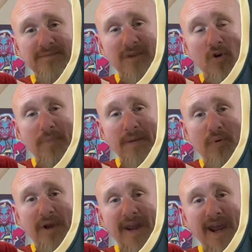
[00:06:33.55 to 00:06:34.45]
you know,
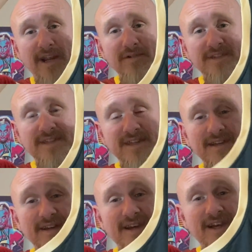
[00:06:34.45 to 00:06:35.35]
pinpoint
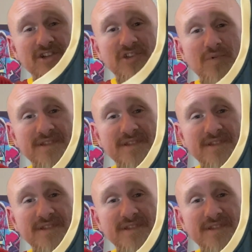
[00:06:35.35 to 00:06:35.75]
accuracy and just want